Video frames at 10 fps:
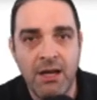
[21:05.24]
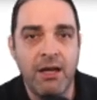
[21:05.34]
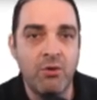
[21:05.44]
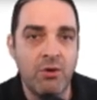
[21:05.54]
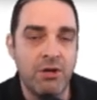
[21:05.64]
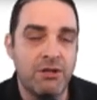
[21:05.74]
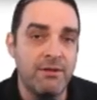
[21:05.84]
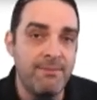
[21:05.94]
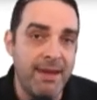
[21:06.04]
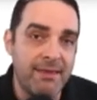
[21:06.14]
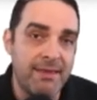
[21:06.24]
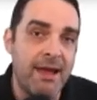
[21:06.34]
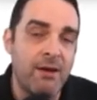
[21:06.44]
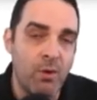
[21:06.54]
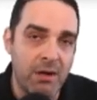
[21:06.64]
in order to make
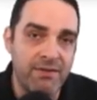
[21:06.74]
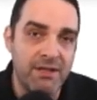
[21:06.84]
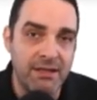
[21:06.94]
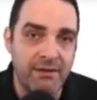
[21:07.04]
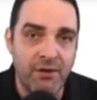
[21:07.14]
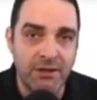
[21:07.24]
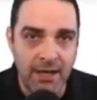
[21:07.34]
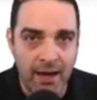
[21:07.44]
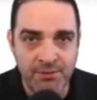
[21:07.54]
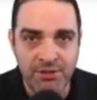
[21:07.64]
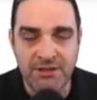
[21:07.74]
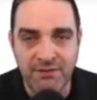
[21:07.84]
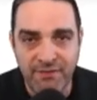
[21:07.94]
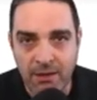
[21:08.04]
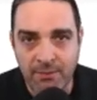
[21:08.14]
that one of the default options
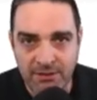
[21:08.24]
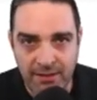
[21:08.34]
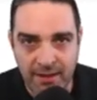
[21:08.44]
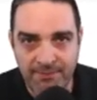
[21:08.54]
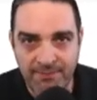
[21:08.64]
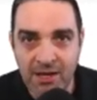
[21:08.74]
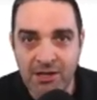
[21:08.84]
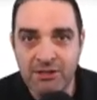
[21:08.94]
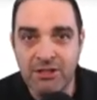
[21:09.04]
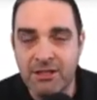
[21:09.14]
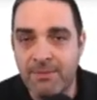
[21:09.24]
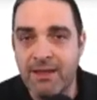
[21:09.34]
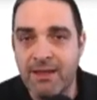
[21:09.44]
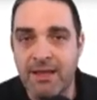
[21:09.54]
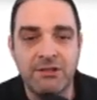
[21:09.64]
available to them. So
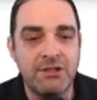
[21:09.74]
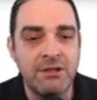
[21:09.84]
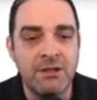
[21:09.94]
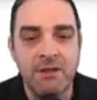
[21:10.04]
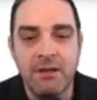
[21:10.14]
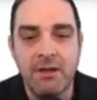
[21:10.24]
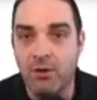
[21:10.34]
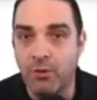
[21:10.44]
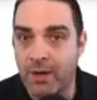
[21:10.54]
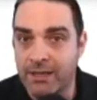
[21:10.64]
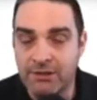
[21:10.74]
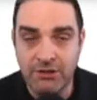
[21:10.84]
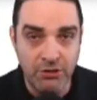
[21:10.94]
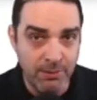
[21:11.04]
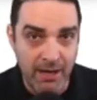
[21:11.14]
something that's in a way
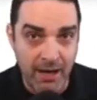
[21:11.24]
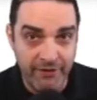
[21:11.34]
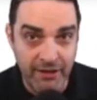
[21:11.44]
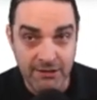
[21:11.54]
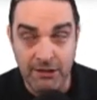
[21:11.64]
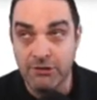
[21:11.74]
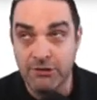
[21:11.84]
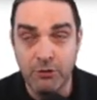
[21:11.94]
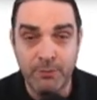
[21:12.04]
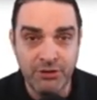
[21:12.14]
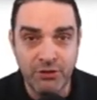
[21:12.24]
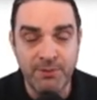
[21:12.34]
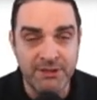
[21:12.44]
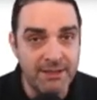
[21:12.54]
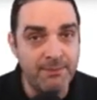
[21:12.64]
super obvious and super,
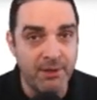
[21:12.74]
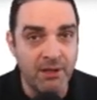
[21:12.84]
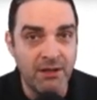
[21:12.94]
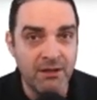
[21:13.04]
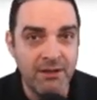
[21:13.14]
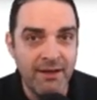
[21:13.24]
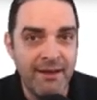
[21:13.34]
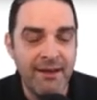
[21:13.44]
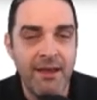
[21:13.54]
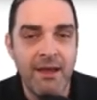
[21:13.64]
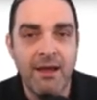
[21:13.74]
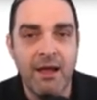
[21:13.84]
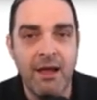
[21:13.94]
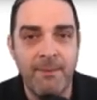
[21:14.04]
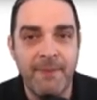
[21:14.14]
super simple
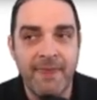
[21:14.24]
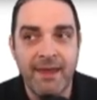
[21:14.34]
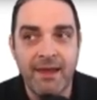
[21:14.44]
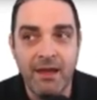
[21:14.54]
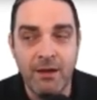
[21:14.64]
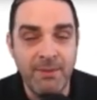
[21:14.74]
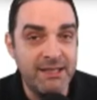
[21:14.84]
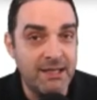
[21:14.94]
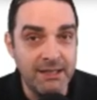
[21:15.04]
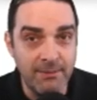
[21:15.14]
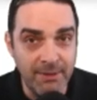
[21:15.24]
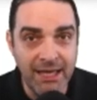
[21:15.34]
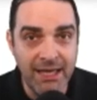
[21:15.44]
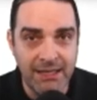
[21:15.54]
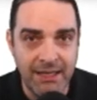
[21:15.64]
um, can be done
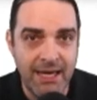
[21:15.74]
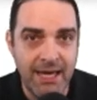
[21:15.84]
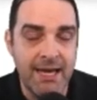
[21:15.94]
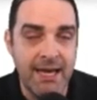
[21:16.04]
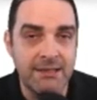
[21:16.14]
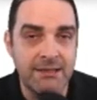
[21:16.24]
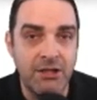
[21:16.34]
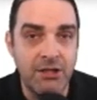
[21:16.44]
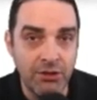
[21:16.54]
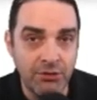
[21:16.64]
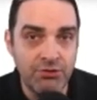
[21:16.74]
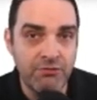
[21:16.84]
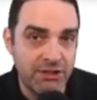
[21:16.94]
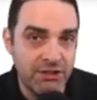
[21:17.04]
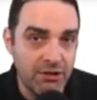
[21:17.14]
immediately and has a huge
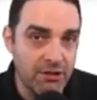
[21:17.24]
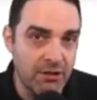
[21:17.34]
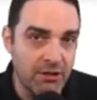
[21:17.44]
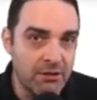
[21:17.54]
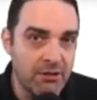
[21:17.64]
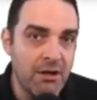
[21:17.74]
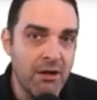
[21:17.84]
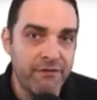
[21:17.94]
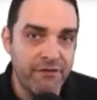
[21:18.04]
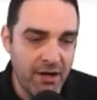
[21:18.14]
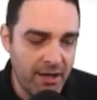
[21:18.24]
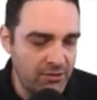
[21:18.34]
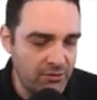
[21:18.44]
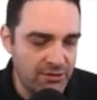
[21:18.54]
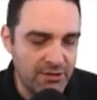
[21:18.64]
return for end
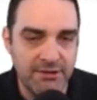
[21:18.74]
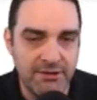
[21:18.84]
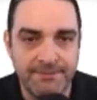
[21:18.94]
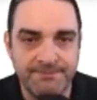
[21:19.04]
users.